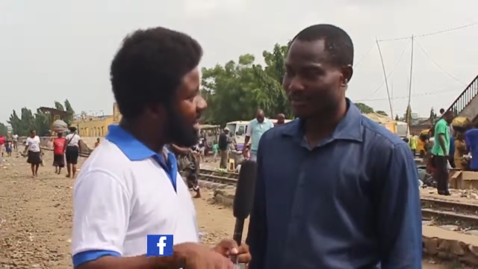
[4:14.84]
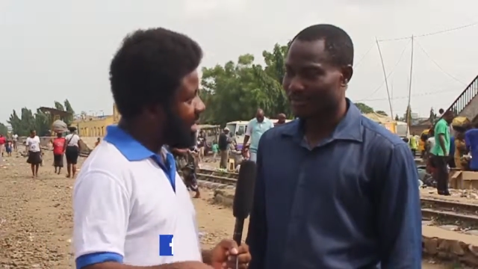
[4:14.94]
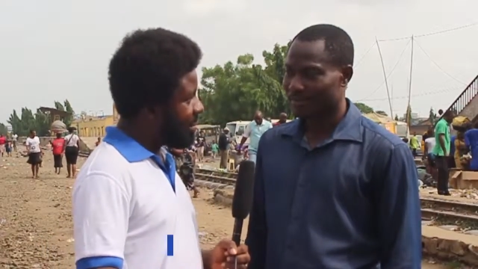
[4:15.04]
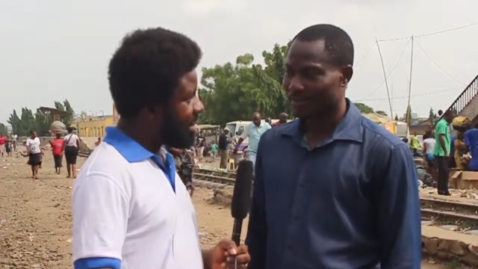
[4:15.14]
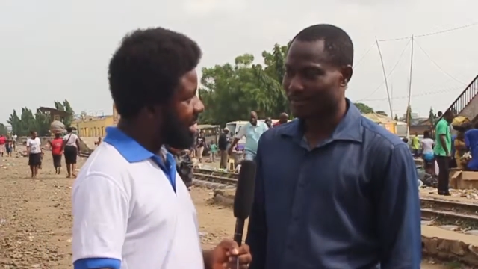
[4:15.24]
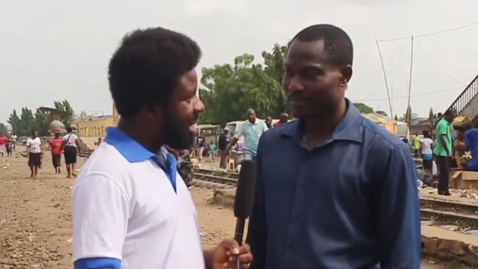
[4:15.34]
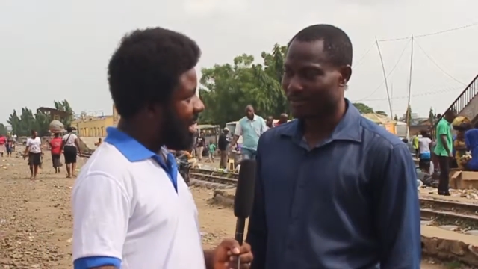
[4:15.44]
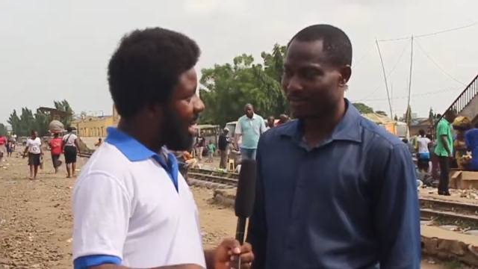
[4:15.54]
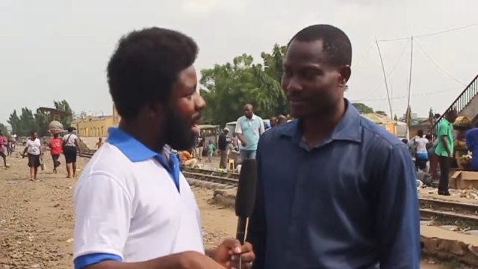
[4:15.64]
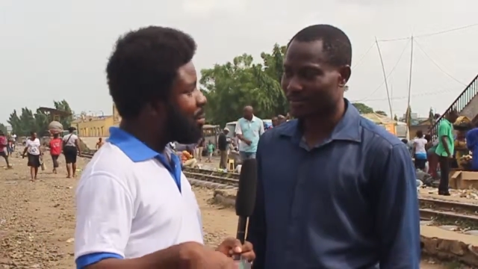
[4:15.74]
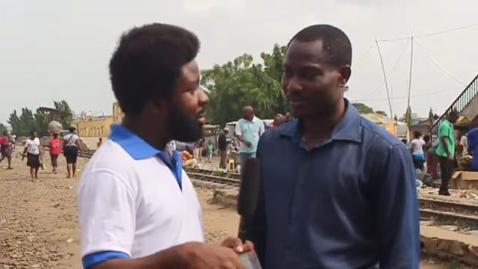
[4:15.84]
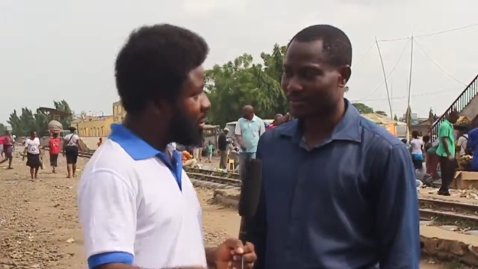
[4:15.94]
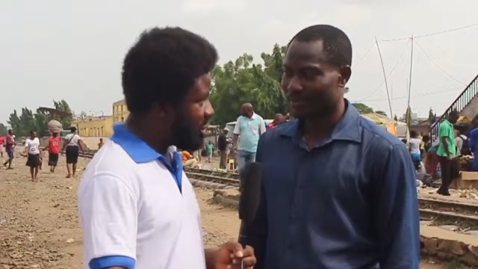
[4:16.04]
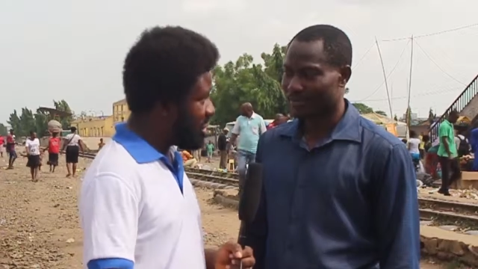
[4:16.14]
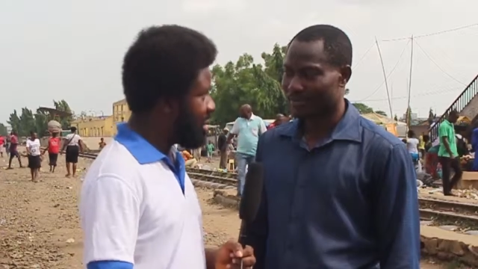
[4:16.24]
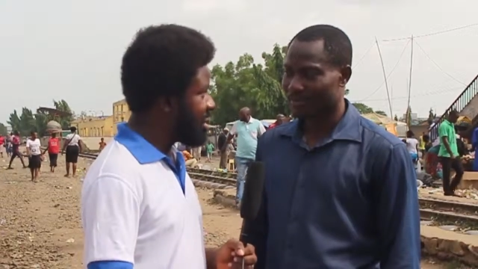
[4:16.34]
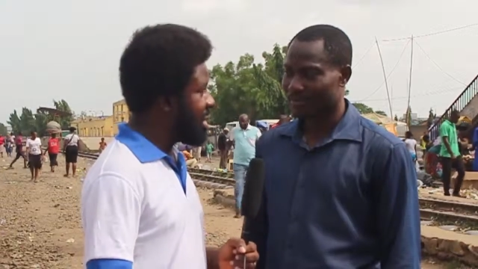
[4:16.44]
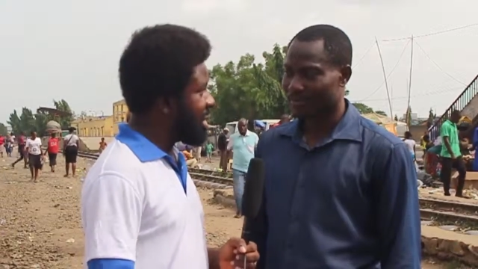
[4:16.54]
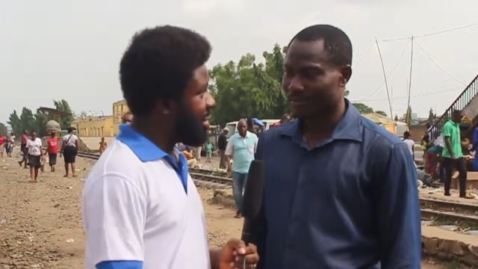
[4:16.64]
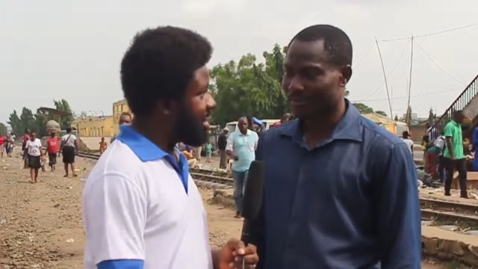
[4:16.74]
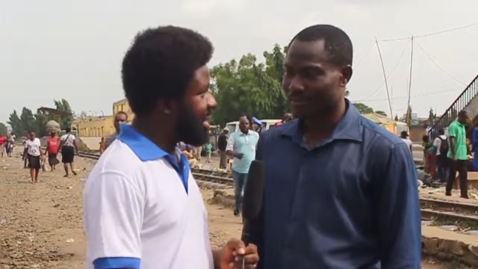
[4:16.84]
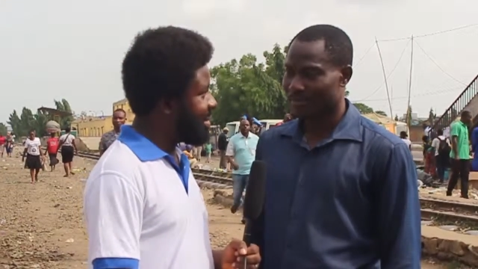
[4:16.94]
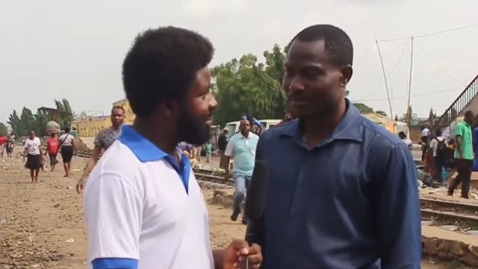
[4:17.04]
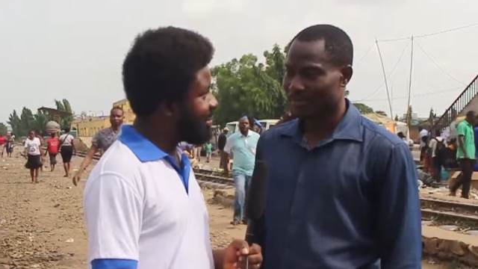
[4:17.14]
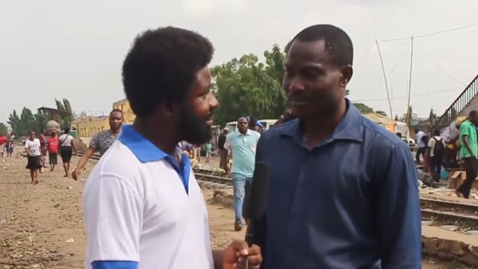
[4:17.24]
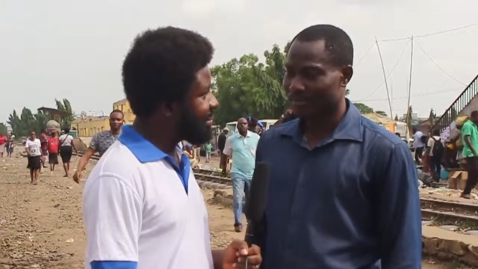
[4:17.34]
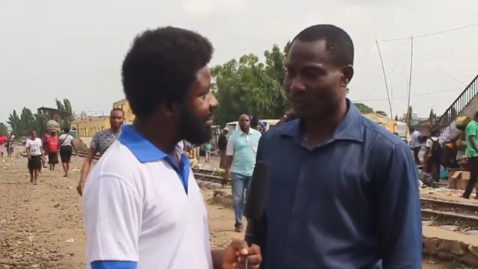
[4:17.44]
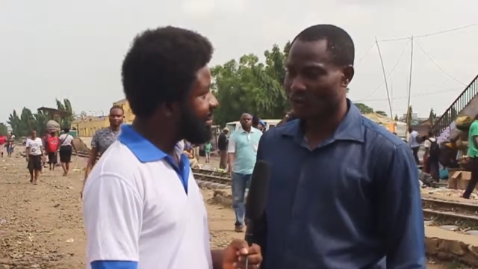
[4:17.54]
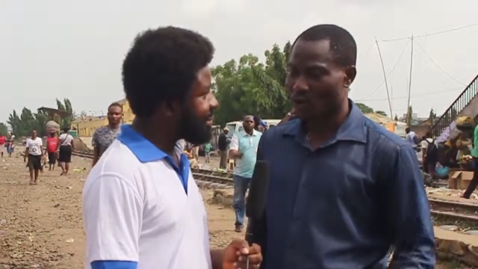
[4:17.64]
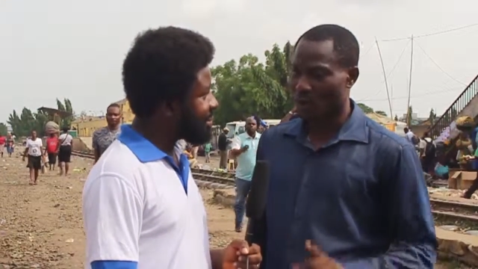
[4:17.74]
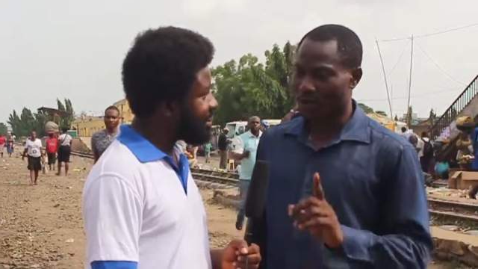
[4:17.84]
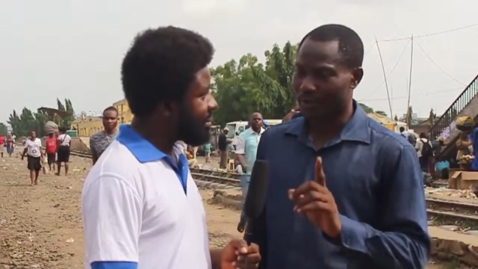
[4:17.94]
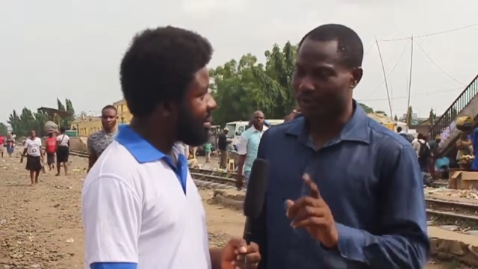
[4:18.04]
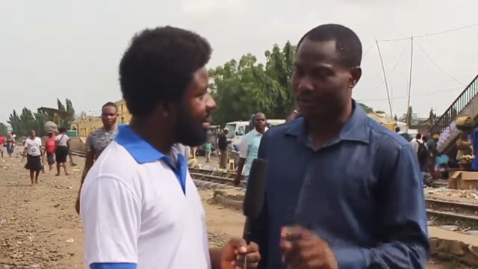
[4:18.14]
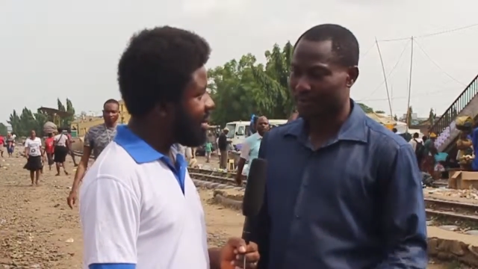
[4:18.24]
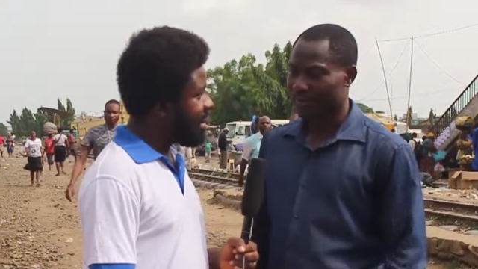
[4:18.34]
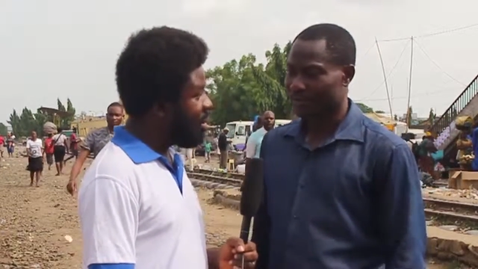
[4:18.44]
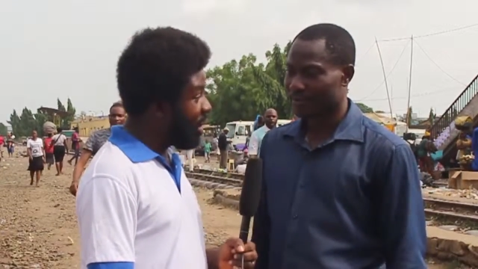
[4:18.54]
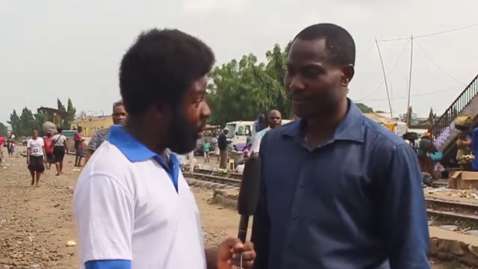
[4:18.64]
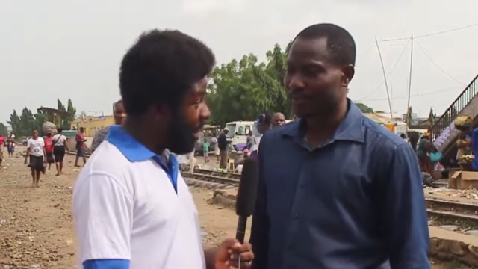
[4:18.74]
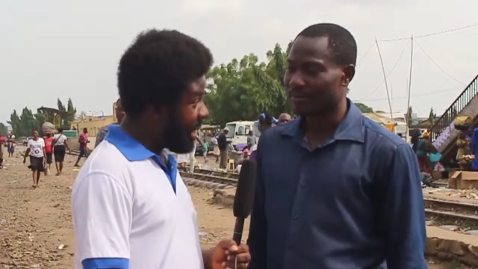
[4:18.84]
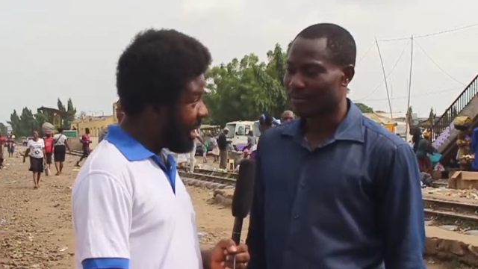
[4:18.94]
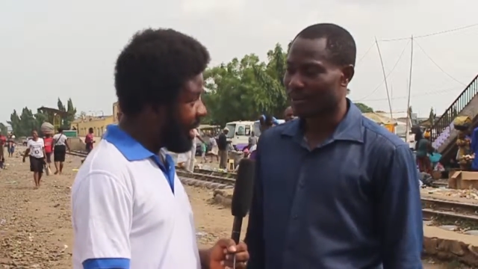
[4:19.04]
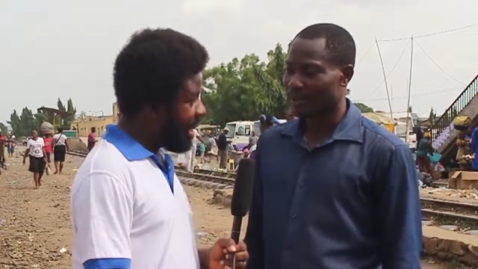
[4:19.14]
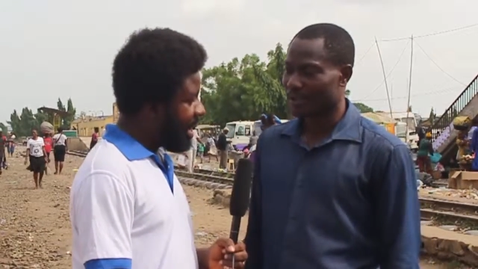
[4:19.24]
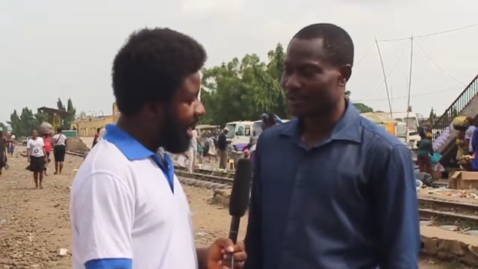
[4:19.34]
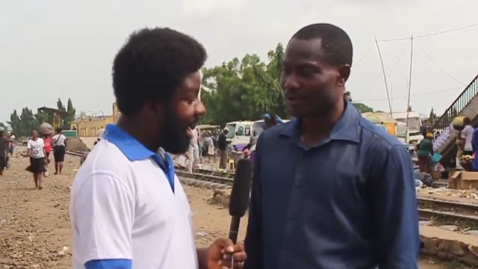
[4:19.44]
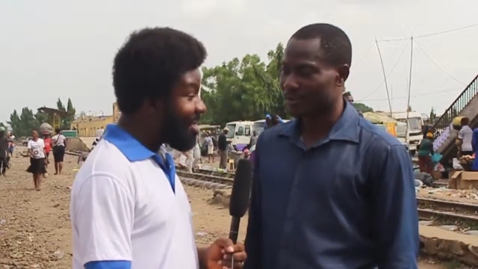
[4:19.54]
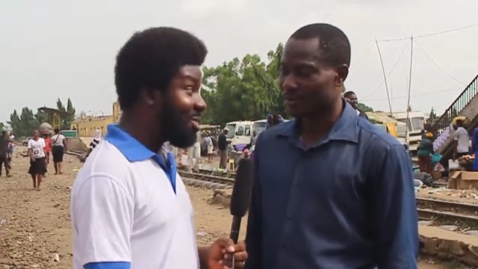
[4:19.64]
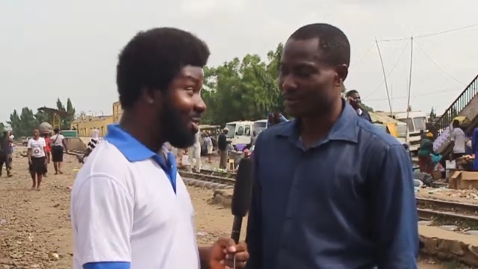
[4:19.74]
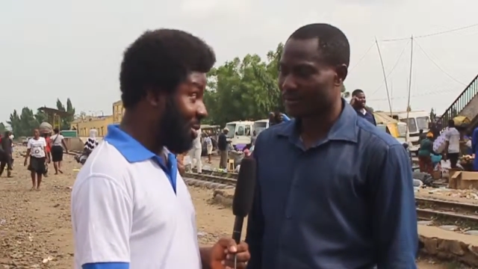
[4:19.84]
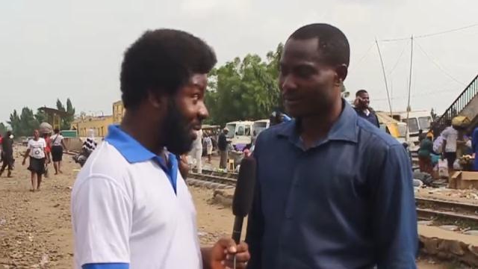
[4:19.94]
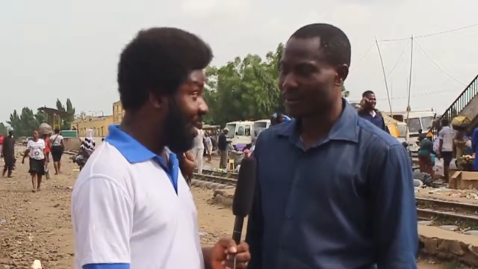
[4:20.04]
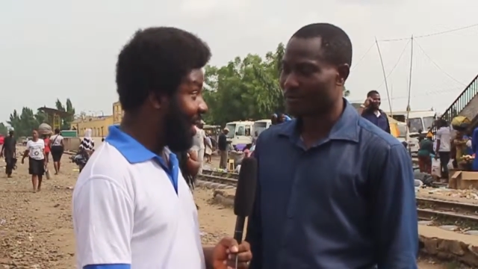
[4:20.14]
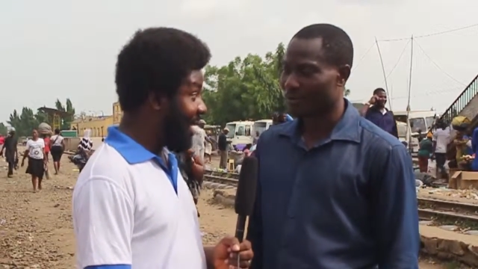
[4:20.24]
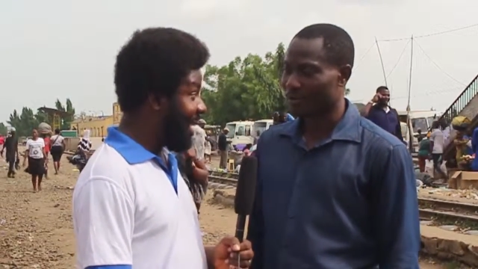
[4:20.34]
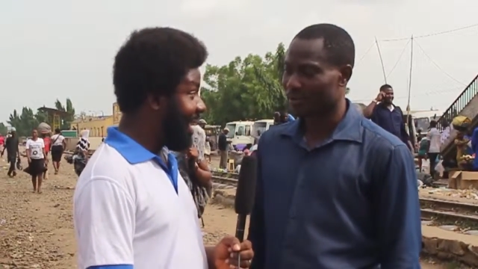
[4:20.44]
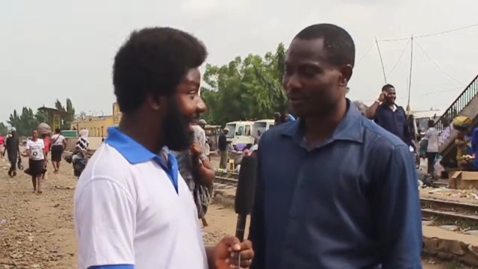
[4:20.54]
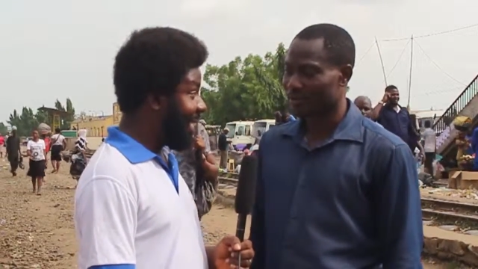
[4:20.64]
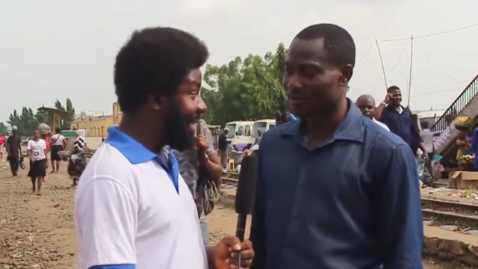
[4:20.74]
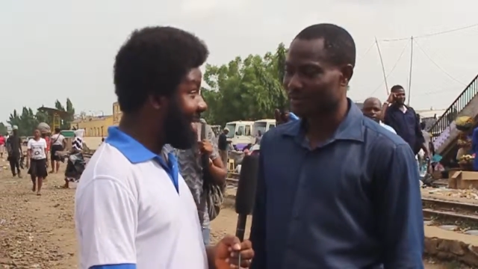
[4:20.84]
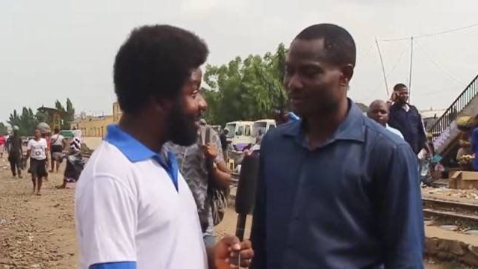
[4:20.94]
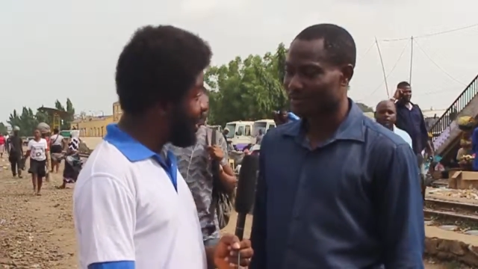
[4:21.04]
Speaker 1: thieves abused Jesus on the cross? Only one. Only one? Yes. Are you sure? Of course. There is